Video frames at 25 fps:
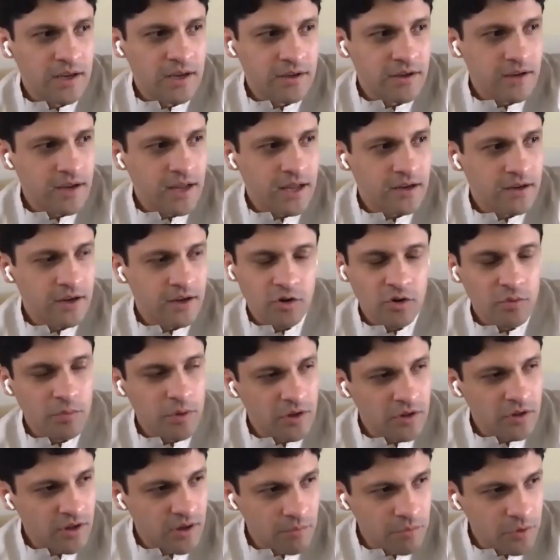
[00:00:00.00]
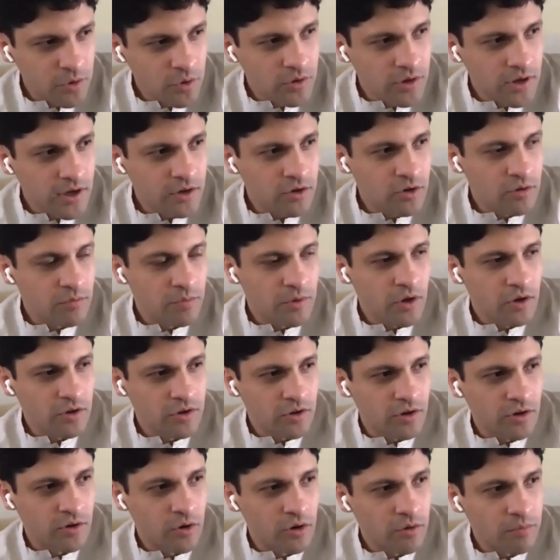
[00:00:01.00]
the internet, it could be on the computer, it could be
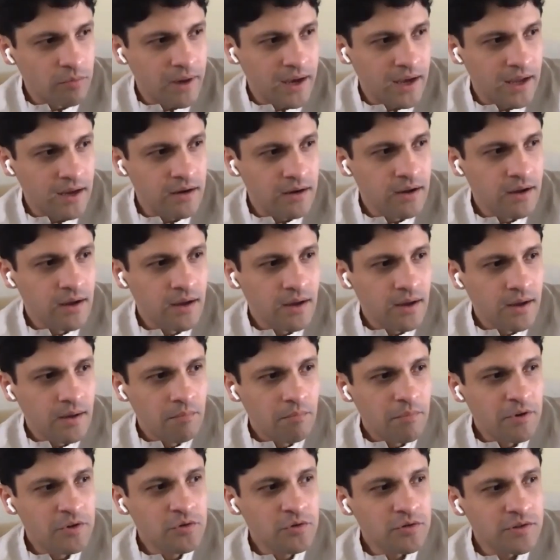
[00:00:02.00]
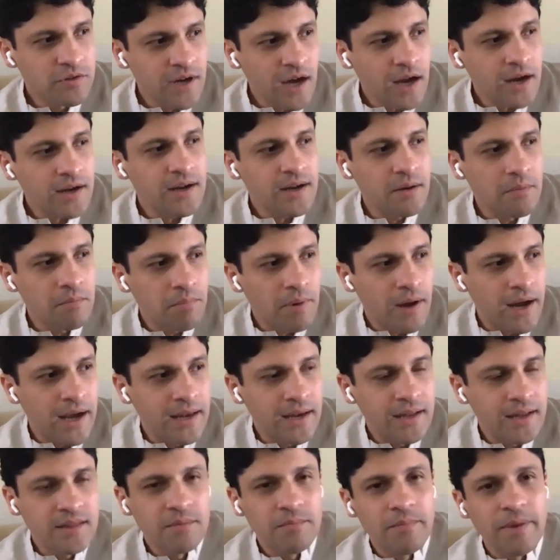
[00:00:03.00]
on your notepad. But you start
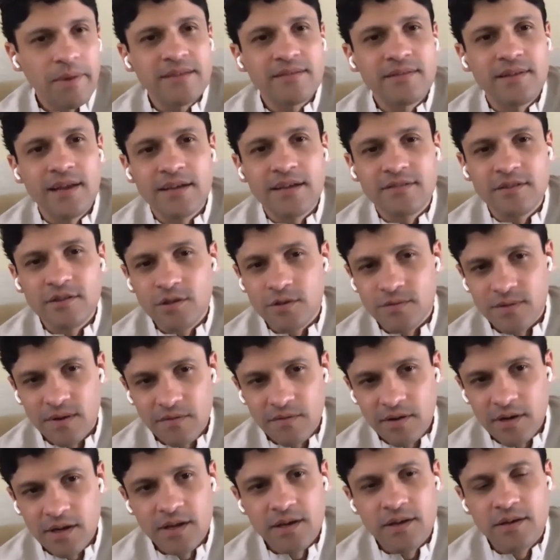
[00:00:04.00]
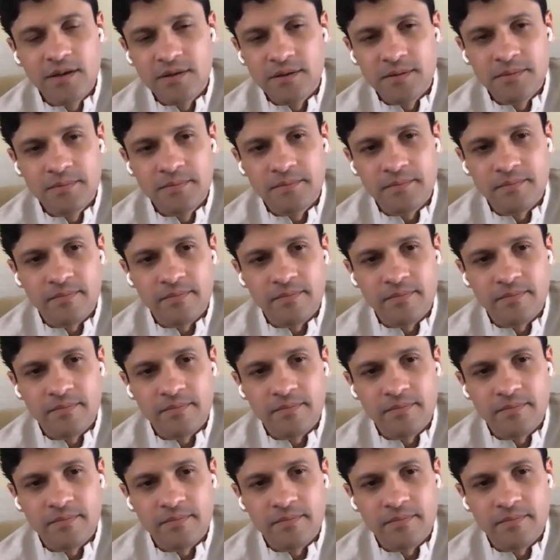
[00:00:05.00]
compiling the best lessons you've ever learned.